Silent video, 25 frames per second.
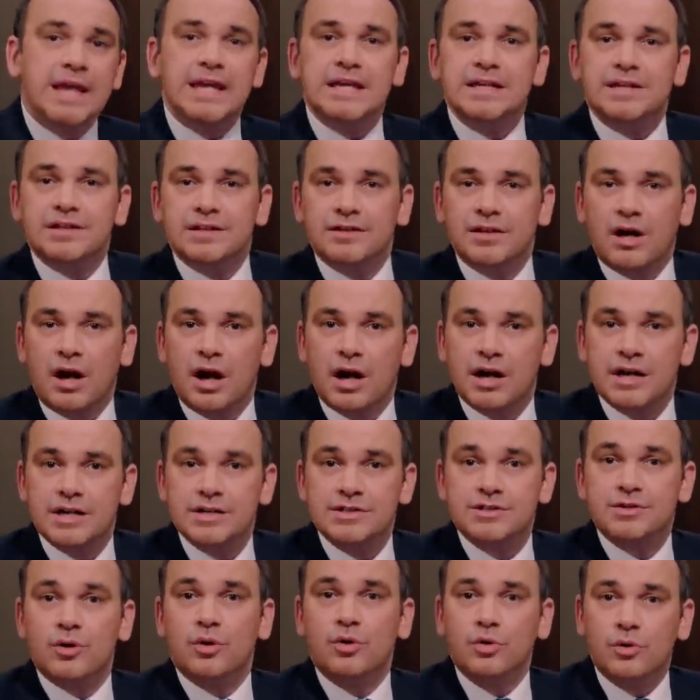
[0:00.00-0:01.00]
He
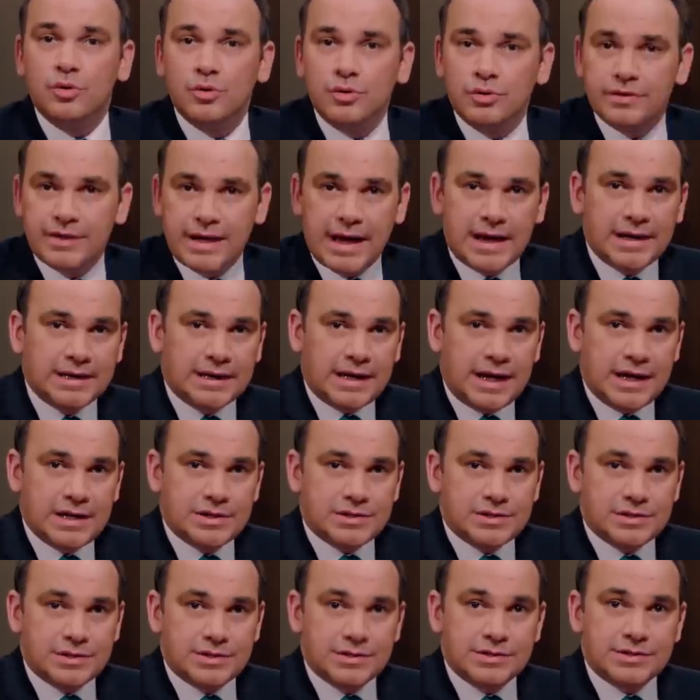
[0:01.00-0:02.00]
denies all the
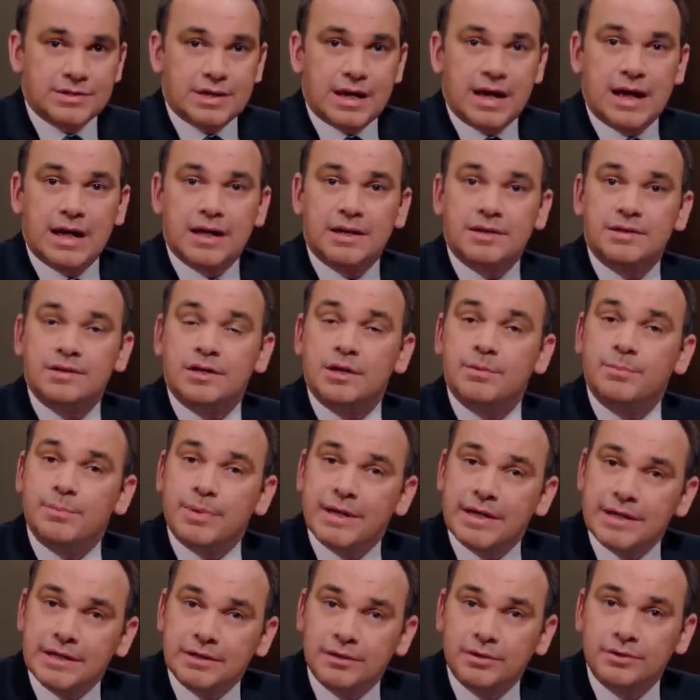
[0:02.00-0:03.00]
allegations and
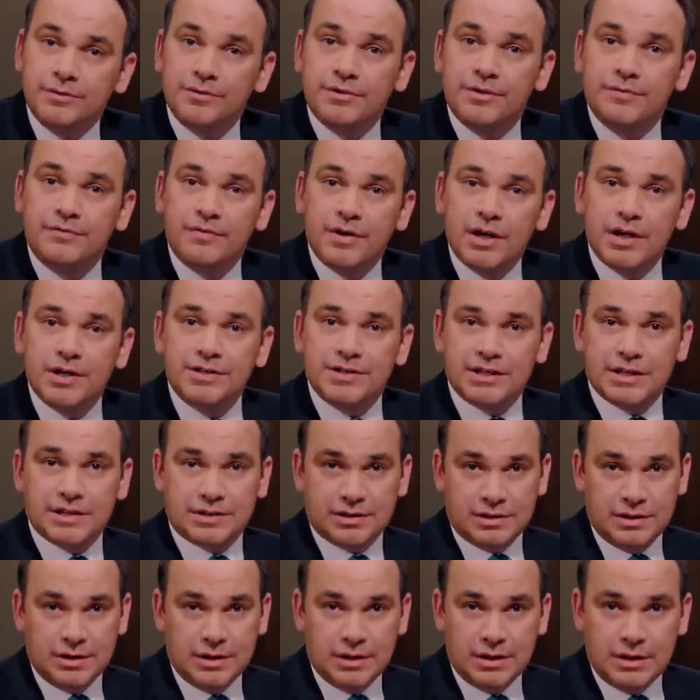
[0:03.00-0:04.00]
appealed the
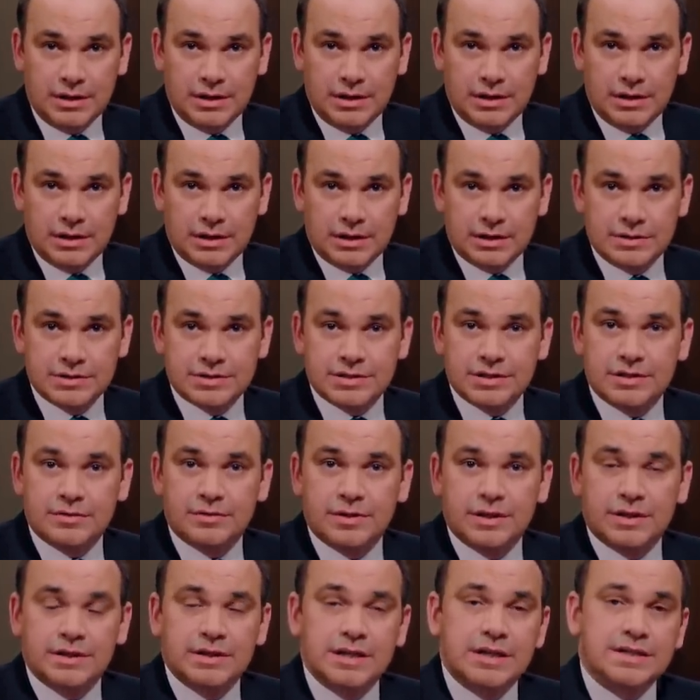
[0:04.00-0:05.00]
verdict,
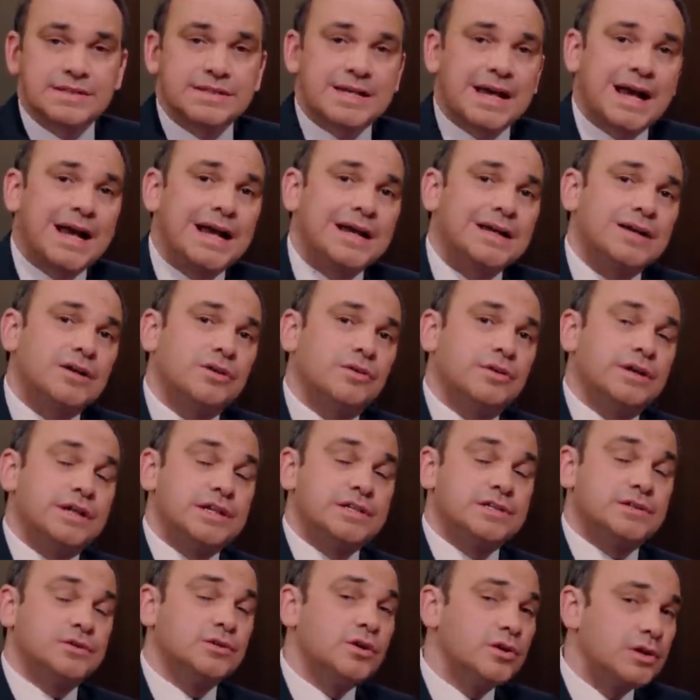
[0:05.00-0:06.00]
considering the attack on
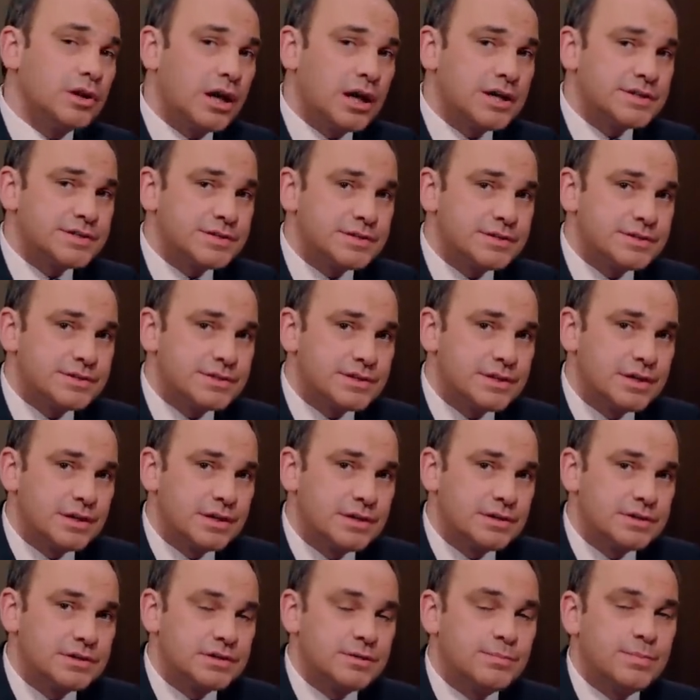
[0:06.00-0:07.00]
his law license
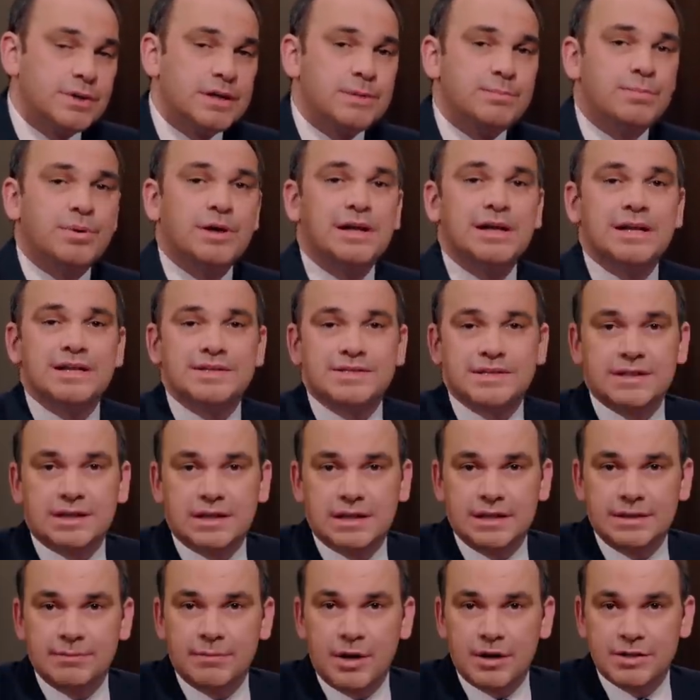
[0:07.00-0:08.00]
to be
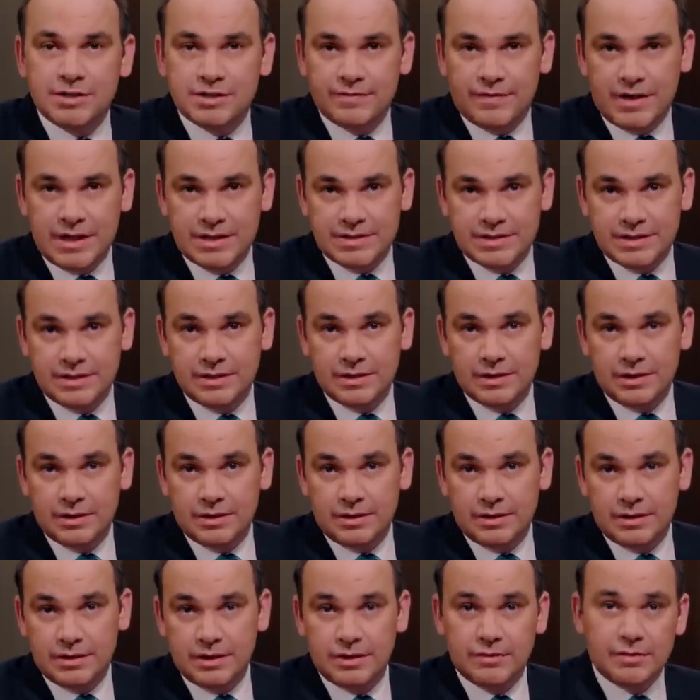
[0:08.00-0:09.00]
politically motivated
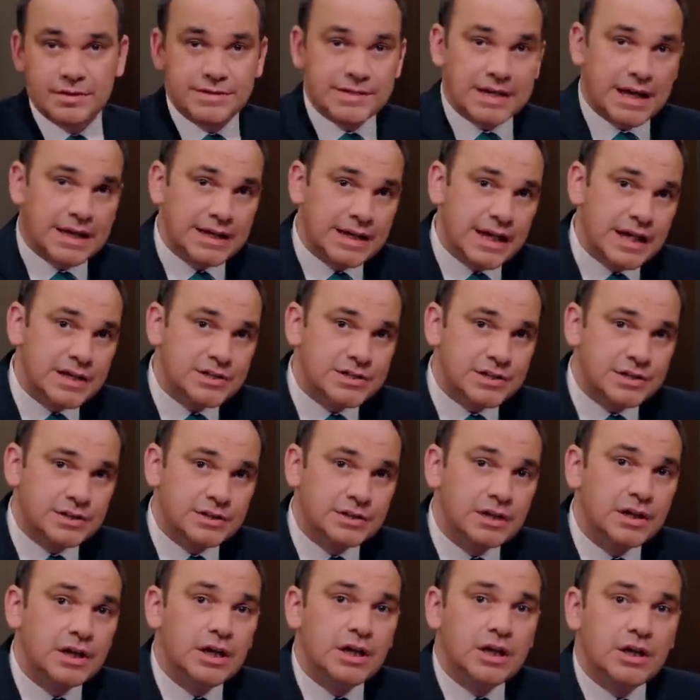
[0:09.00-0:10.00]
in
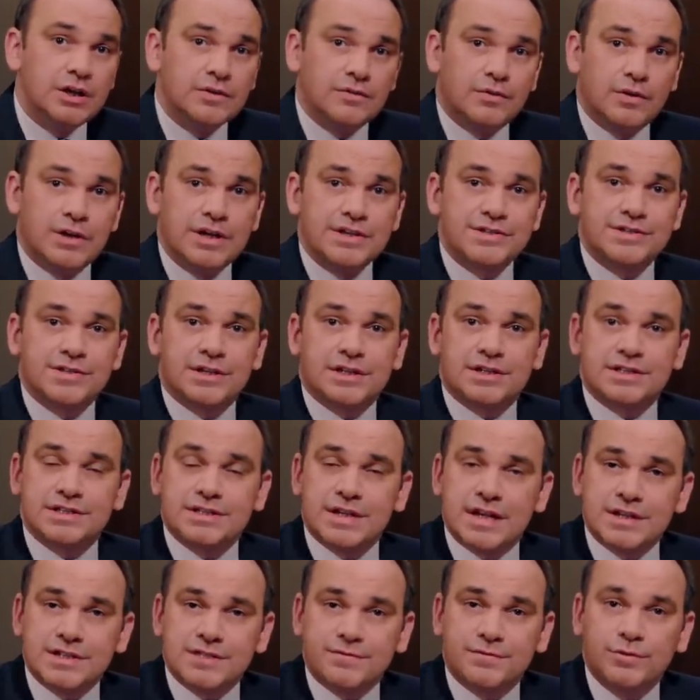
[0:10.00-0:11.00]
retaliation for his
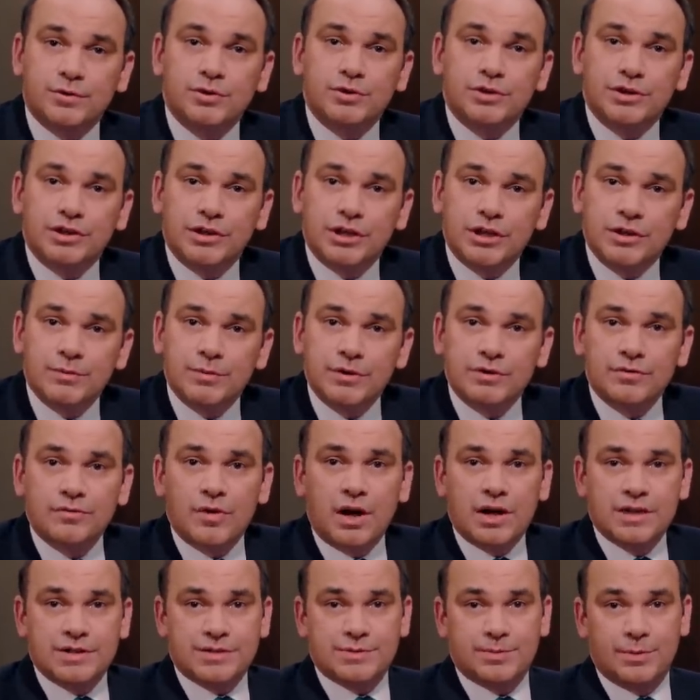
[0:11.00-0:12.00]
successful human
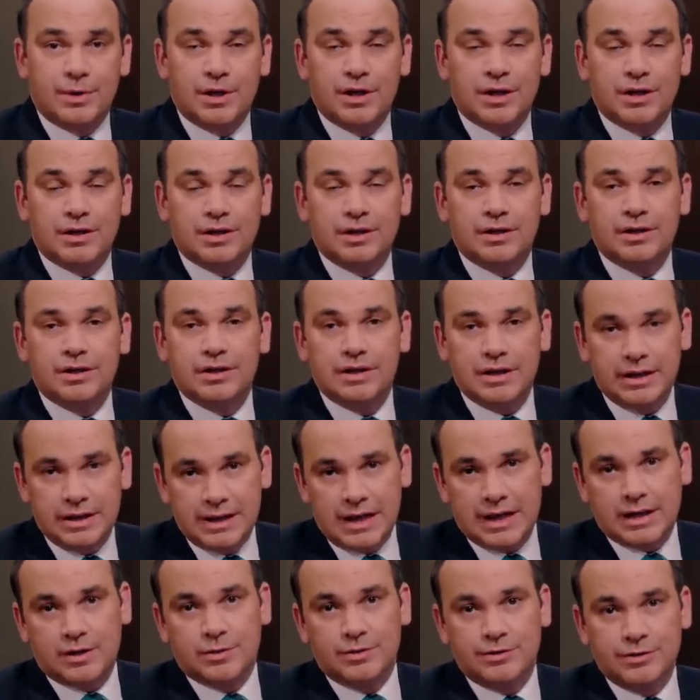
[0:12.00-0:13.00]
rights work
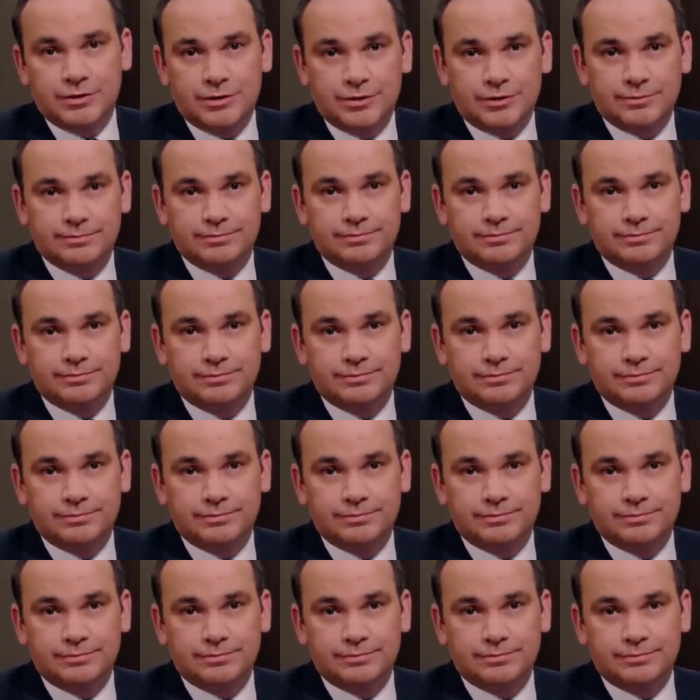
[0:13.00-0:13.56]
in Ecuador.